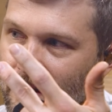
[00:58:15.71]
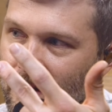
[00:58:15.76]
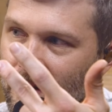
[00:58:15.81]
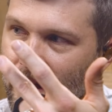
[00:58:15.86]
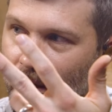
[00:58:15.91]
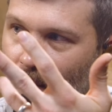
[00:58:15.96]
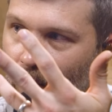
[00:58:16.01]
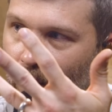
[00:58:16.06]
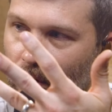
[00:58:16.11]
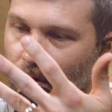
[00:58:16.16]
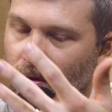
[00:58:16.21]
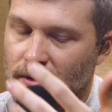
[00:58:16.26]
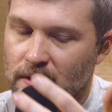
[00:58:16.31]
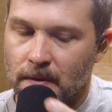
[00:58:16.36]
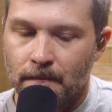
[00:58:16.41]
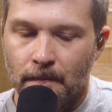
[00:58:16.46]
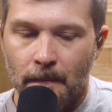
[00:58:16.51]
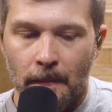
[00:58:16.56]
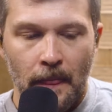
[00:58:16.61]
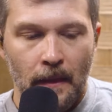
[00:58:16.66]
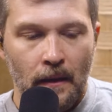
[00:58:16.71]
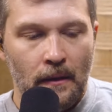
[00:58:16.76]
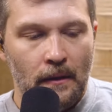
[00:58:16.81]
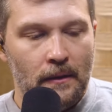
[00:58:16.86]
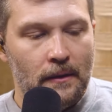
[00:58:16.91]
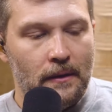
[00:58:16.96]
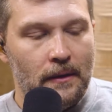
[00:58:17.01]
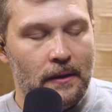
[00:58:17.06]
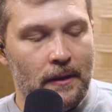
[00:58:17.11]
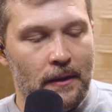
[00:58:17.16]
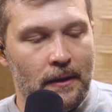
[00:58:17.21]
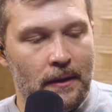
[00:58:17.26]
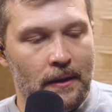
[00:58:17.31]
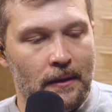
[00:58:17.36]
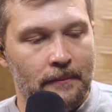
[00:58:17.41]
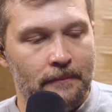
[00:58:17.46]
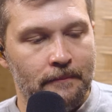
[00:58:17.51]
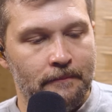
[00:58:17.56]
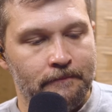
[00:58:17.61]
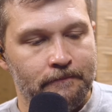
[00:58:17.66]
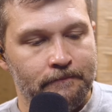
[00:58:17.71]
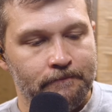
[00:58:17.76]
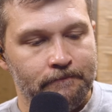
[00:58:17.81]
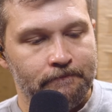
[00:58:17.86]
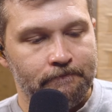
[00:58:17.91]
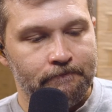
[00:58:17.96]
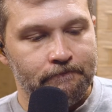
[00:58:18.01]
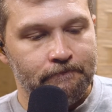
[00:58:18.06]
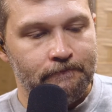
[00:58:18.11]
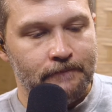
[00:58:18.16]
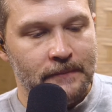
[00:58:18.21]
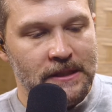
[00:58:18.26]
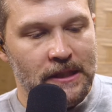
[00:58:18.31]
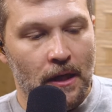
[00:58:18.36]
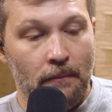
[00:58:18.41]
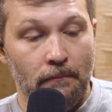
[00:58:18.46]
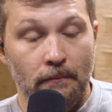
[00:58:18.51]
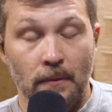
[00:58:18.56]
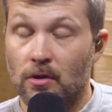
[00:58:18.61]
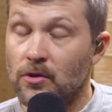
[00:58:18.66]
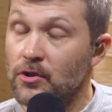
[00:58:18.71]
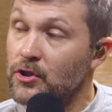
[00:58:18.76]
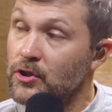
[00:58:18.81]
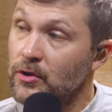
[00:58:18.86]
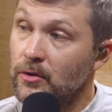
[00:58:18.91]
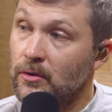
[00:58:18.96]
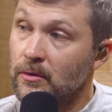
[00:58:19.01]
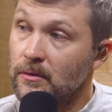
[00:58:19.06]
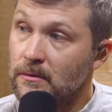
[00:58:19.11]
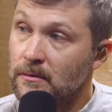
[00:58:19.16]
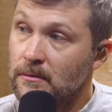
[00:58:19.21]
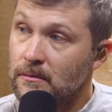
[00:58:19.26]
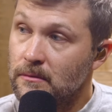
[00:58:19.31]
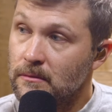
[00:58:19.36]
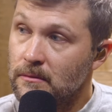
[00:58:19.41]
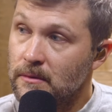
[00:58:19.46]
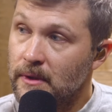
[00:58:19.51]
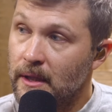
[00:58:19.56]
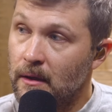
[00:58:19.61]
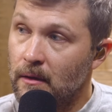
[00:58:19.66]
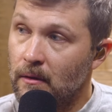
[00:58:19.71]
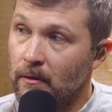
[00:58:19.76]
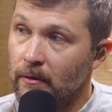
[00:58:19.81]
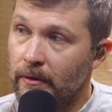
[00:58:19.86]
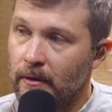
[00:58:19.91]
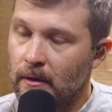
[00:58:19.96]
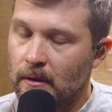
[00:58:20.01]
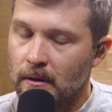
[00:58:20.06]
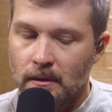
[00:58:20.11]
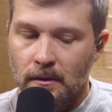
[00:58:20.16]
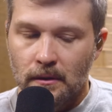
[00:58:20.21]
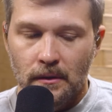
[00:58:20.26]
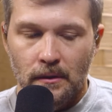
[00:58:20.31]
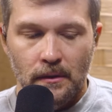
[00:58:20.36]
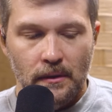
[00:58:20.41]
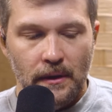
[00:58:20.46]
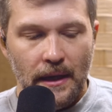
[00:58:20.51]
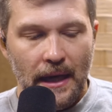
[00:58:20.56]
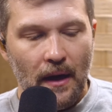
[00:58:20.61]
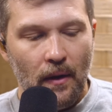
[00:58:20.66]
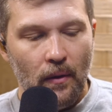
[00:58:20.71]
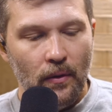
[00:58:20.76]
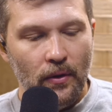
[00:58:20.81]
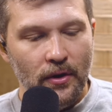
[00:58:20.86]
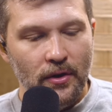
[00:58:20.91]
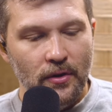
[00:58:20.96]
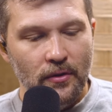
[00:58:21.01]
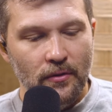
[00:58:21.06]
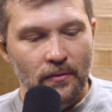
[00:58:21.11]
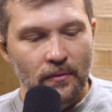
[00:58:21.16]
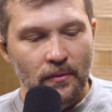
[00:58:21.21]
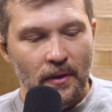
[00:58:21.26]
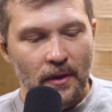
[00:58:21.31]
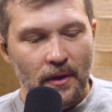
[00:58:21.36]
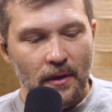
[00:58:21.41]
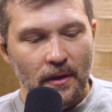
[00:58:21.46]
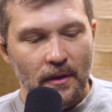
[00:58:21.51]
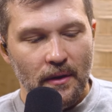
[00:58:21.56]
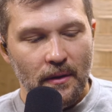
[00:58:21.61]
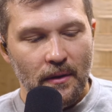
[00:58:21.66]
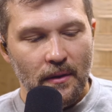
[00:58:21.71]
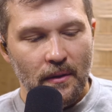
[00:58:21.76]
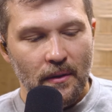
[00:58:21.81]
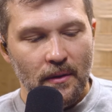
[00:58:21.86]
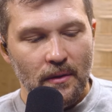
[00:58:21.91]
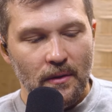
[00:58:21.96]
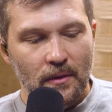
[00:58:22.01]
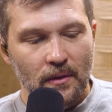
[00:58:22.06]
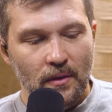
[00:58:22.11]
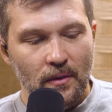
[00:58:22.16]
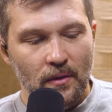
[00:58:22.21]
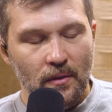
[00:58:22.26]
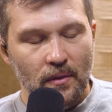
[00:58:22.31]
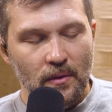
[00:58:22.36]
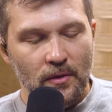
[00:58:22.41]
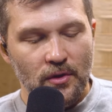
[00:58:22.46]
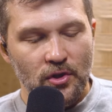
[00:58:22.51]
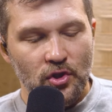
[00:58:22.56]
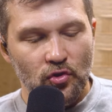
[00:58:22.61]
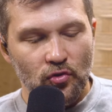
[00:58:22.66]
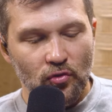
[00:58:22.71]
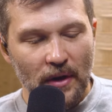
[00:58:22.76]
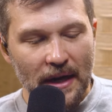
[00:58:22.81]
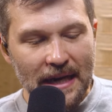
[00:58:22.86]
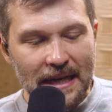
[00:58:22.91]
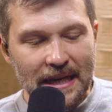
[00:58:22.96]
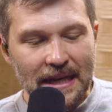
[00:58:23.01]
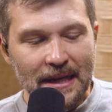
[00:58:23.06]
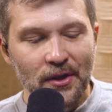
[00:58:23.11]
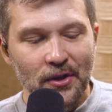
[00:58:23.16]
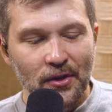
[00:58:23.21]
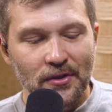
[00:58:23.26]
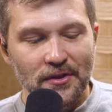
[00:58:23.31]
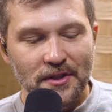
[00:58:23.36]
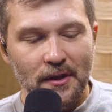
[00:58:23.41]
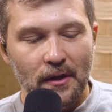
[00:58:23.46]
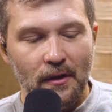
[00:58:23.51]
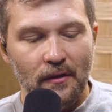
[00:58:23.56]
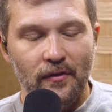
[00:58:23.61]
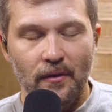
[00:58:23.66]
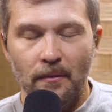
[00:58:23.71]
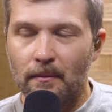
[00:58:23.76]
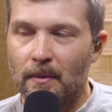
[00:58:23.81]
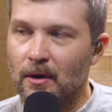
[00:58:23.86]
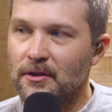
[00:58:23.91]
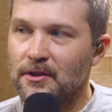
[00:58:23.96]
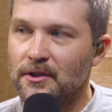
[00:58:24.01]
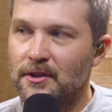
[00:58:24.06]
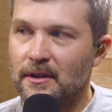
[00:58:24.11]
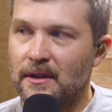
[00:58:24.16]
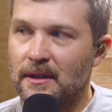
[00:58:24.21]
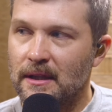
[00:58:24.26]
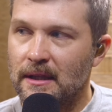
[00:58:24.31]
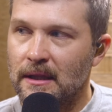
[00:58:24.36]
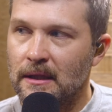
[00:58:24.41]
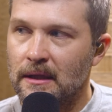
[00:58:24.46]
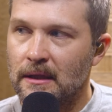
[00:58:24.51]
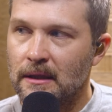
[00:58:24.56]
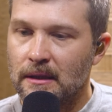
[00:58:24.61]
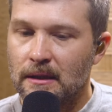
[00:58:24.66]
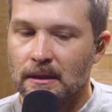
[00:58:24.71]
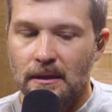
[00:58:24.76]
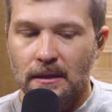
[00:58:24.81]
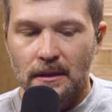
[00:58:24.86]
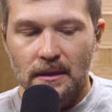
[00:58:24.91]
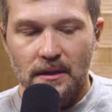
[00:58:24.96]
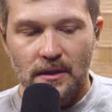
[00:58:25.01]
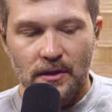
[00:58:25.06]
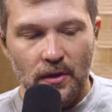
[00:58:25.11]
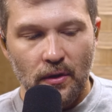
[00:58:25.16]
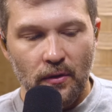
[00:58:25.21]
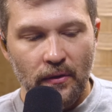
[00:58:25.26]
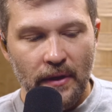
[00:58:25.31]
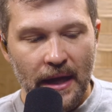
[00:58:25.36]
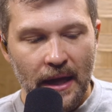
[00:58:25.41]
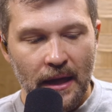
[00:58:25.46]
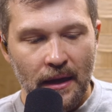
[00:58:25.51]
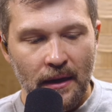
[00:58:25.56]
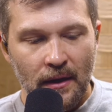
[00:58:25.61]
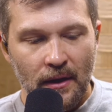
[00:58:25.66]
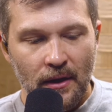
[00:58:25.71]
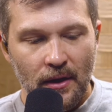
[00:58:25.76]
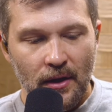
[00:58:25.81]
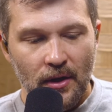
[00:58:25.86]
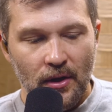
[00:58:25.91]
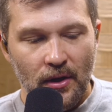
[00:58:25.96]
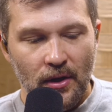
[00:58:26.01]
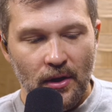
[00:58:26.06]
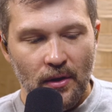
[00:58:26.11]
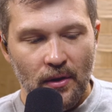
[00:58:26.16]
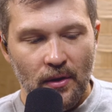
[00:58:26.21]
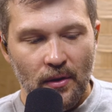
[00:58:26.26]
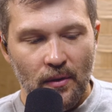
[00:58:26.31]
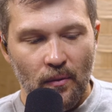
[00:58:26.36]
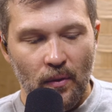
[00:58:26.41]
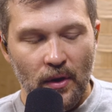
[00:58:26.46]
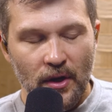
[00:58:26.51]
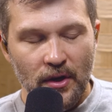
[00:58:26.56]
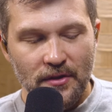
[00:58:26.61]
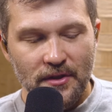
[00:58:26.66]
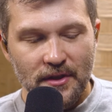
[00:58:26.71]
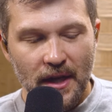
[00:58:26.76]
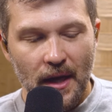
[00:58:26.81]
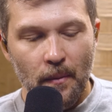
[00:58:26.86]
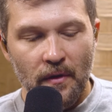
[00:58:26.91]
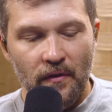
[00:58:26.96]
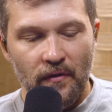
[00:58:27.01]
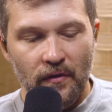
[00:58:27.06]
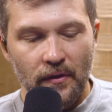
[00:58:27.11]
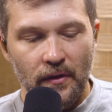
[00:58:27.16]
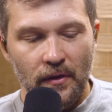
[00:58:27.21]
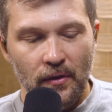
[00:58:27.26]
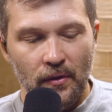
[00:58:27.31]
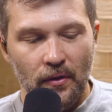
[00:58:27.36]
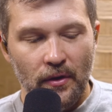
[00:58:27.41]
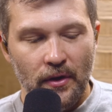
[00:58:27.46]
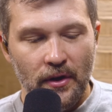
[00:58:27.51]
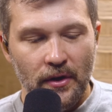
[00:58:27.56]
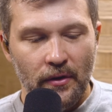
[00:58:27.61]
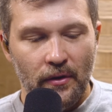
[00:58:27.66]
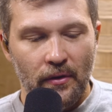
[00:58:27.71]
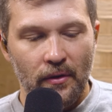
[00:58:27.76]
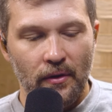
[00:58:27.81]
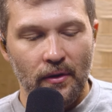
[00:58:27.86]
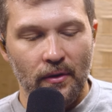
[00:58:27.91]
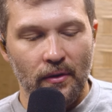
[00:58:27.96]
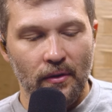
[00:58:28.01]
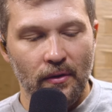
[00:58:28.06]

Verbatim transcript: and words? Yeah. Um emotional health. Mm-hmm. How are you training yourself emotionally so that when you stand before the Lord, you don't